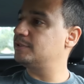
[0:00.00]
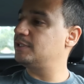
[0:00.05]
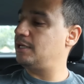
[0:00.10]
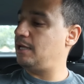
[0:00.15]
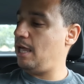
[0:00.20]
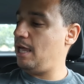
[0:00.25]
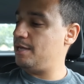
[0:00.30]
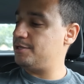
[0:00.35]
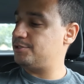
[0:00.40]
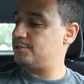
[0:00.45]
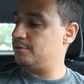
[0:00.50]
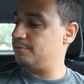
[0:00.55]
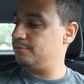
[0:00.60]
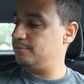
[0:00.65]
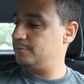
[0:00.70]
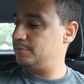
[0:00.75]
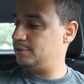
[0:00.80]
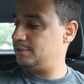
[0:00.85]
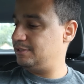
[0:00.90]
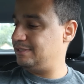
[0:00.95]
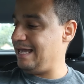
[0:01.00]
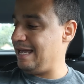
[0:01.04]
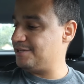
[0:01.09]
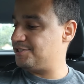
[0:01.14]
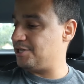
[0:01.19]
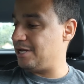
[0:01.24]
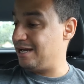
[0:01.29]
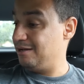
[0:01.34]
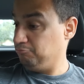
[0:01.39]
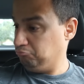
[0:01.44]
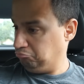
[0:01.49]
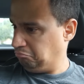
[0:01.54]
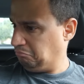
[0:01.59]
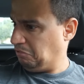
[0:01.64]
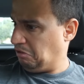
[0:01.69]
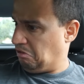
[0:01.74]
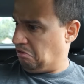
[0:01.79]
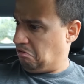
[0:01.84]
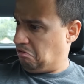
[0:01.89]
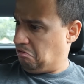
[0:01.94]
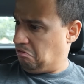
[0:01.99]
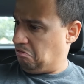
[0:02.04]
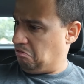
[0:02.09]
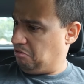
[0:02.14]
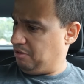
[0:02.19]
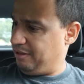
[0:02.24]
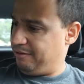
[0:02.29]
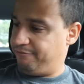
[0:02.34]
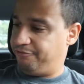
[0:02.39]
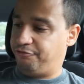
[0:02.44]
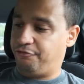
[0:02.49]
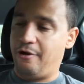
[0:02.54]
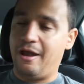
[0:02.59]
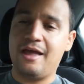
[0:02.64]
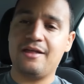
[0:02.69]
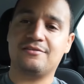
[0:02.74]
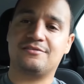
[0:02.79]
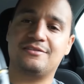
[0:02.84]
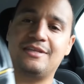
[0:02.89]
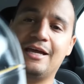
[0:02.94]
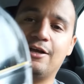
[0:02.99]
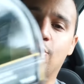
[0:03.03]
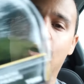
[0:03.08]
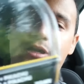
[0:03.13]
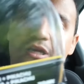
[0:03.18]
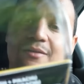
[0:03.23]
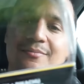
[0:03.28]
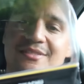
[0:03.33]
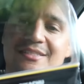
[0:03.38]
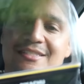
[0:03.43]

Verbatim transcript: Ketchum. Sasha. In France, they call him